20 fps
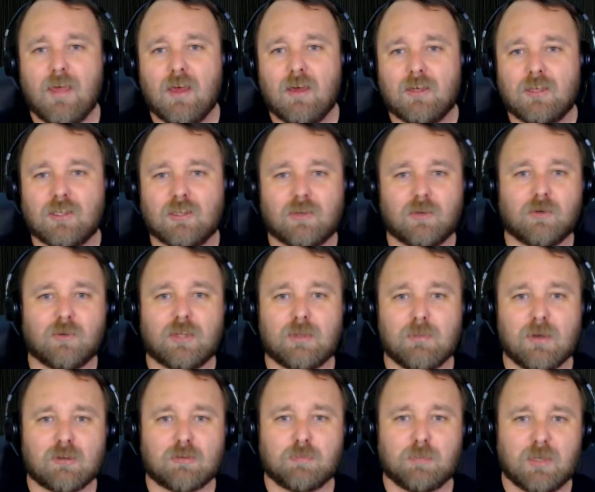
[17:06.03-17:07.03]
you know, they
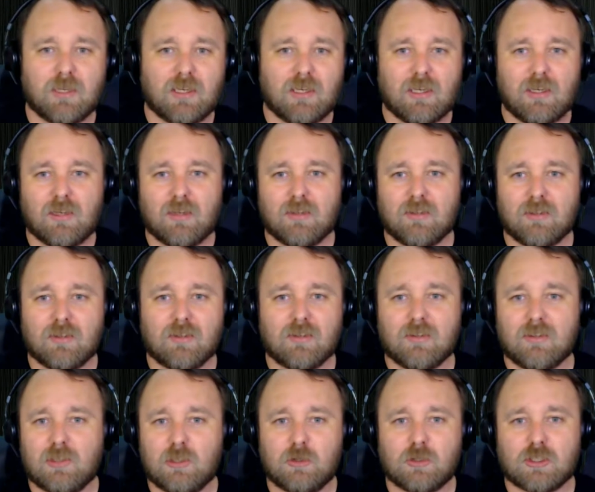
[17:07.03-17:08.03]
must be
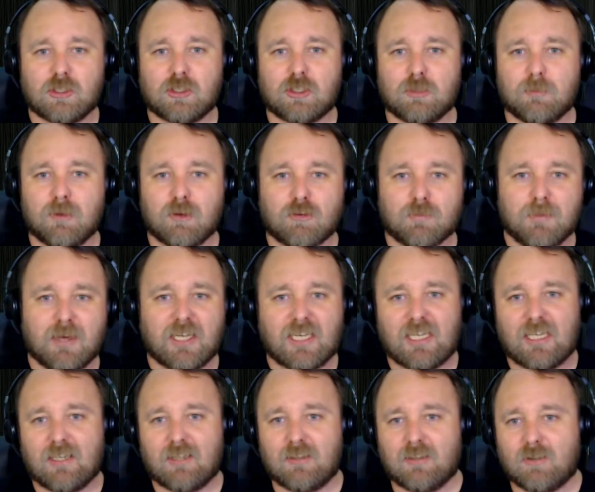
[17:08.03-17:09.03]
losing so much
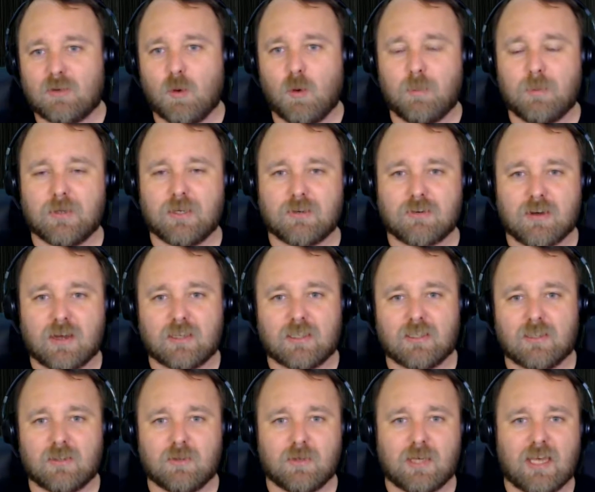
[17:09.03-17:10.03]
money and they're hoping to try to,
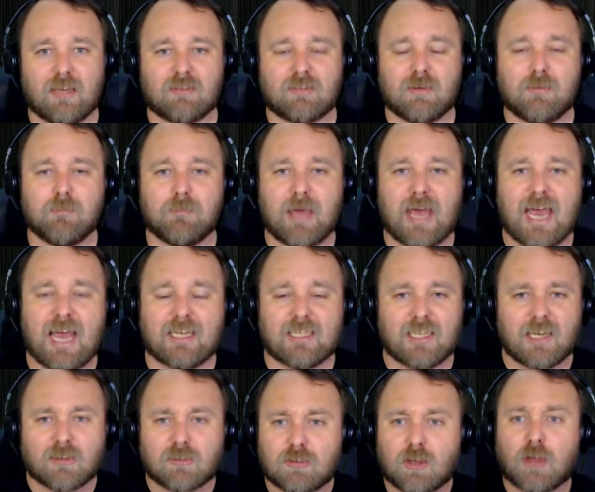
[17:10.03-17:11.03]
you know, get something back. And
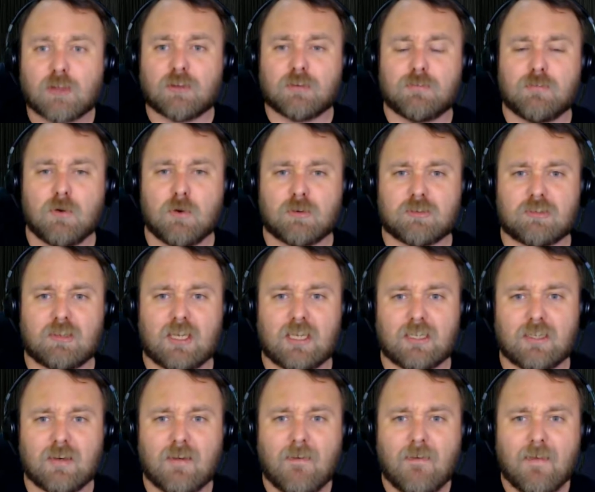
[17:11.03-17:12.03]
I saw other folks
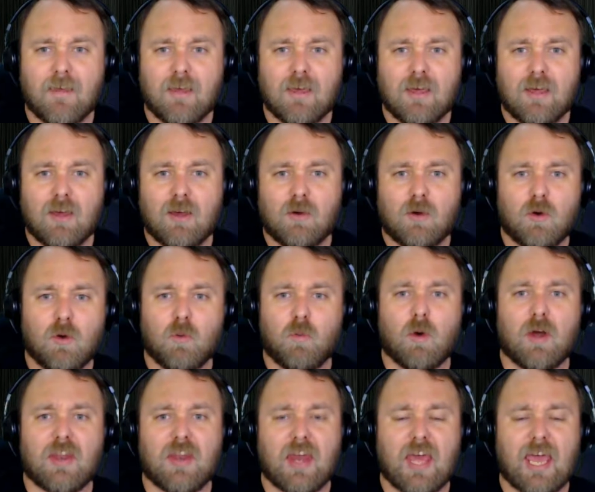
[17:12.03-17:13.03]
saying, oh,
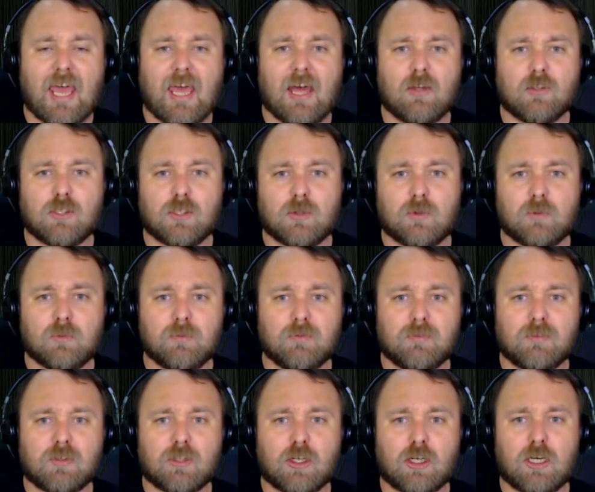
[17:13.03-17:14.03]
what in the hell, you know,
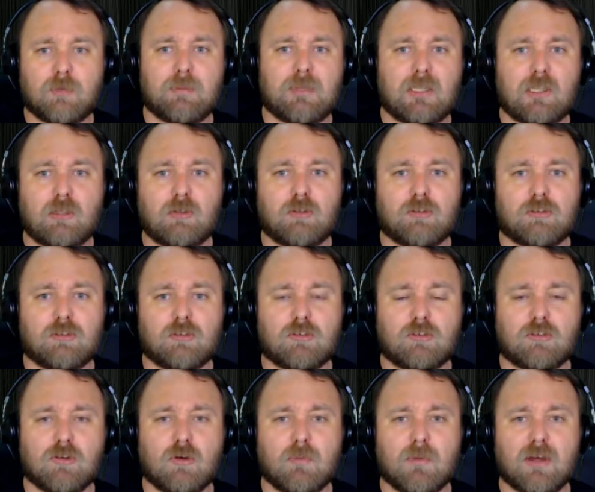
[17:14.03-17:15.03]
they're going to be losing
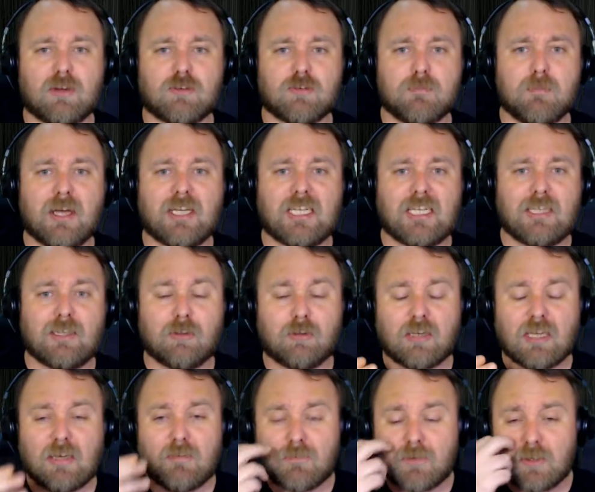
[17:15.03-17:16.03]
so much money. They're
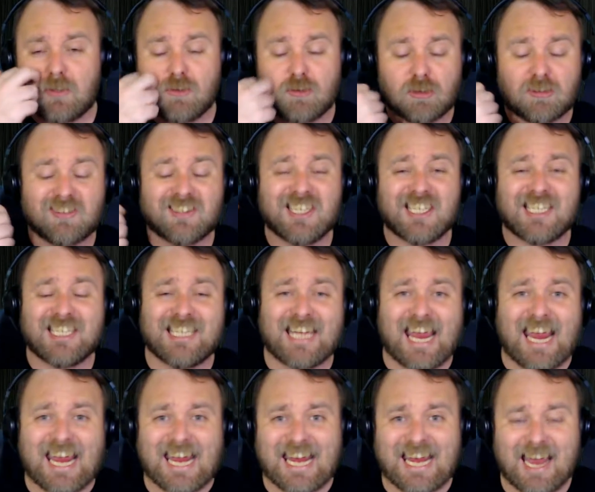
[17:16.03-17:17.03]
even, just
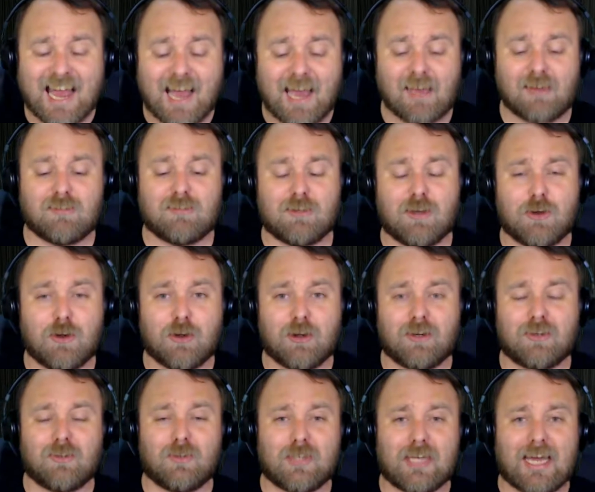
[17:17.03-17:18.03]
today, I saw an
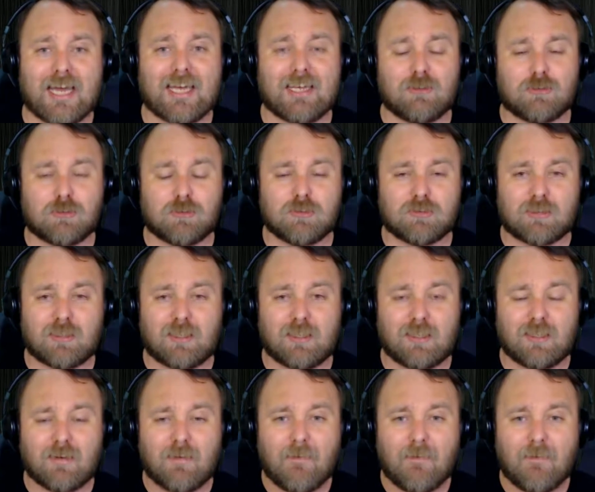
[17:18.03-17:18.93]
article, guys, there's a